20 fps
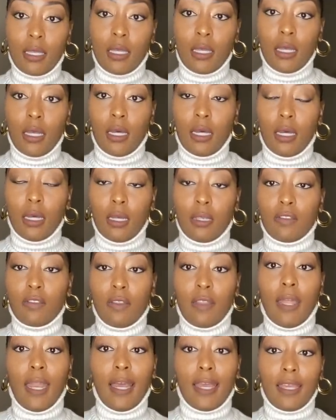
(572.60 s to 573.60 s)
uh, so
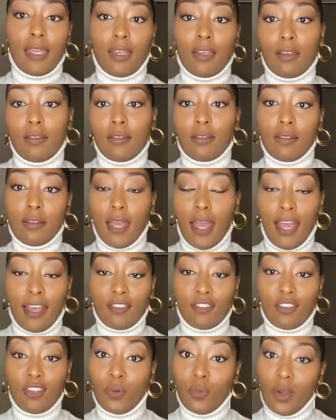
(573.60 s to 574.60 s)
that I can
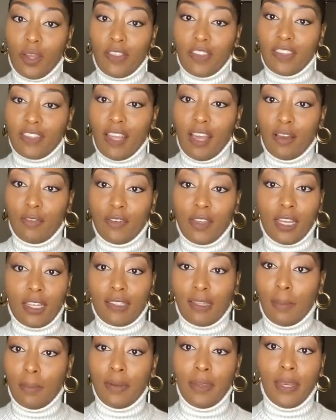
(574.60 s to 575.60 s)
actually wear this outfit because
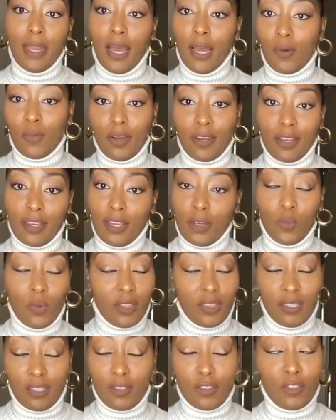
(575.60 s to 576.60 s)
I'm not wearing it
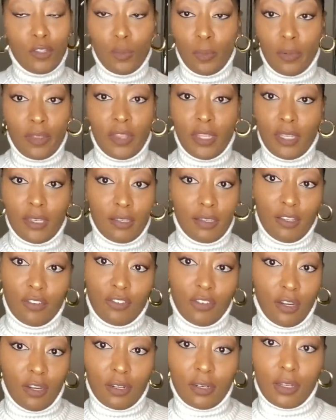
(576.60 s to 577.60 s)
with this super thin
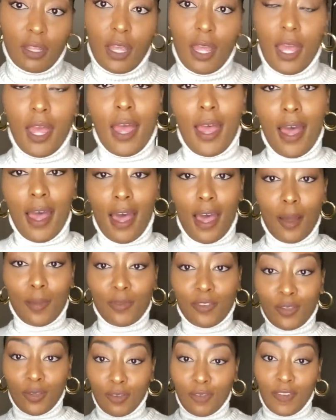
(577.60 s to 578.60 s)
t-shirt. Um,
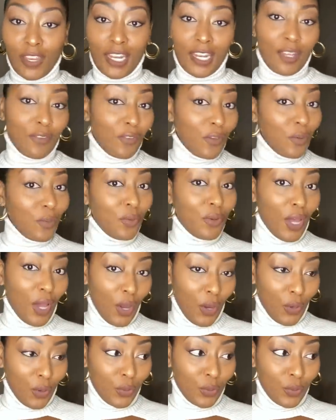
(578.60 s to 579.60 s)
so if any of you
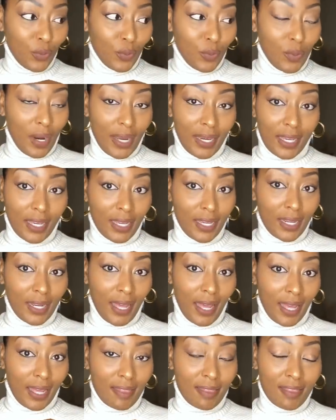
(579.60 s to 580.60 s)
know where I can get
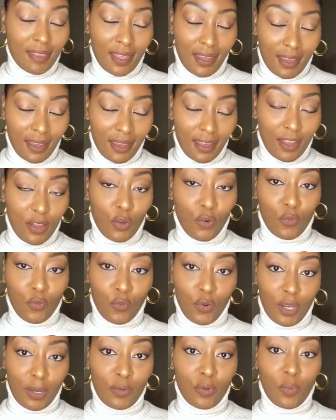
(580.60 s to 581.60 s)
a thick
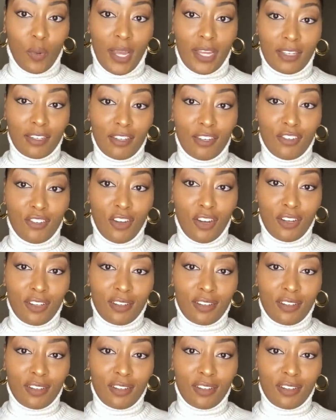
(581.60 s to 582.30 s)
ribbed white t-shirt,